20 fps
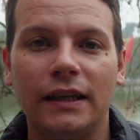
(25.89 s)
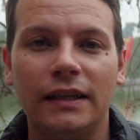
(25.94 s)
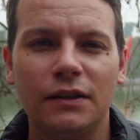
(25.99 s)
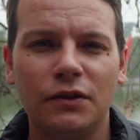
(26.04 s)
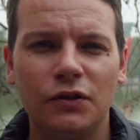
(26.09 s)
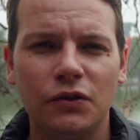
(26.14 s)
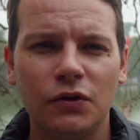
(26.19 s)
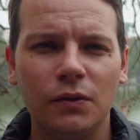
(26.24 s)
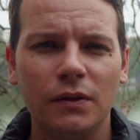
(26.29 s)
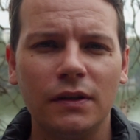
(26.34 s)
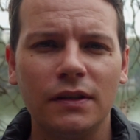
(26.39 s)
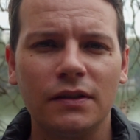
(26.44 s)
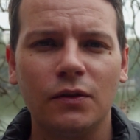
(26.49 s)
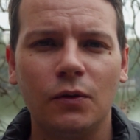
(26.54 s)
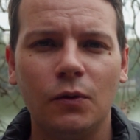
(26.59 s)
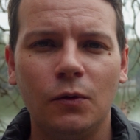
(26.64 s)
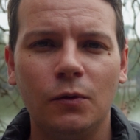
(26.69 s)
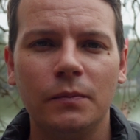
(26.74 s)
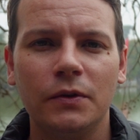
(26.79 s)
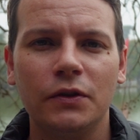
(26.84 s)
and it took us
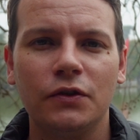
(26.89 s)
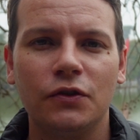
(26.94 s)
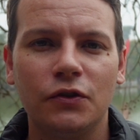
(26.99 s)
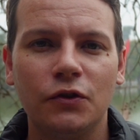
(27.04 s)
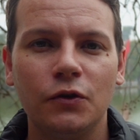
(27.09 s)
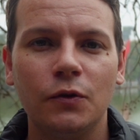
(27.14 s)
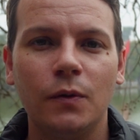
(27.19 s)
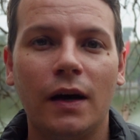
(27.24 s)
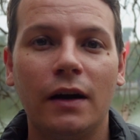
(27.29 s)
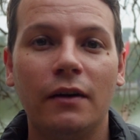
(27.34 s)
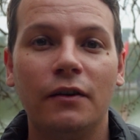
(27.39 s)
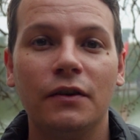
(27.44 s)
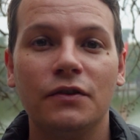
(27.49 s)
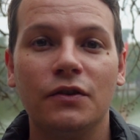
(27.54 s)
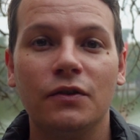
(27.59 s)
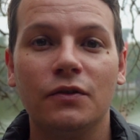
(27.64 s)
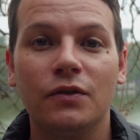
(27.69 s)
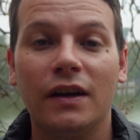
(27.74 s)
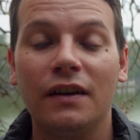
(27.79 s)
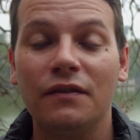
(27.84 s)
almost two
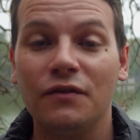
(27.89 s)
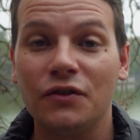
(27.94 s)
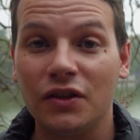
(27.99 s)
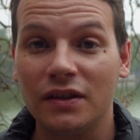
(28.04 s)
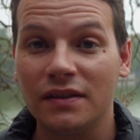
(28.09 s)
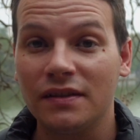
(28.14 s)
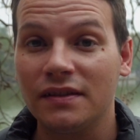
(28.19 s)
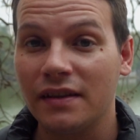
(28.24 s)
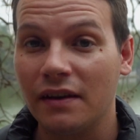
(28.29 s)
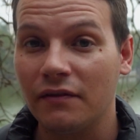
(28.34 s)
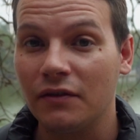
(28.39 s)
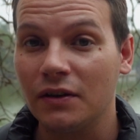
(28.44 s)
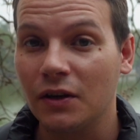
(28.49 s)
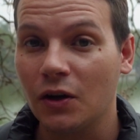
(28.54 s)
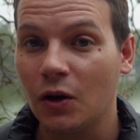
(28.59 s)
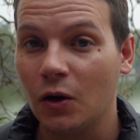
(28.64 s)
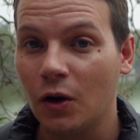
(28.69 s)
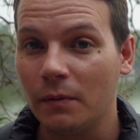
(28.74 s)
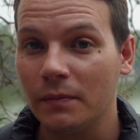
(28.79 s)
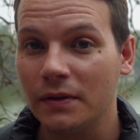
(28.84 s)
hours to drive just seven
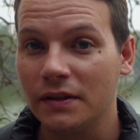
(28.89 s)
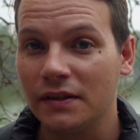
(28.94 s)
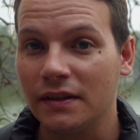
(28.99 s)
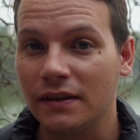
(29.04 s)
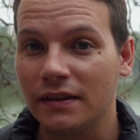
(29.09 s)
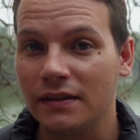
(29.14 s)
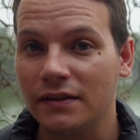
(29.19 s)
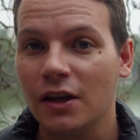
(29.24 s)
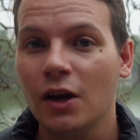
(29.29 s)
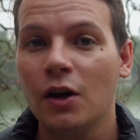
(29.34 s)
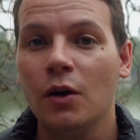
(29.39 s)
kilometers.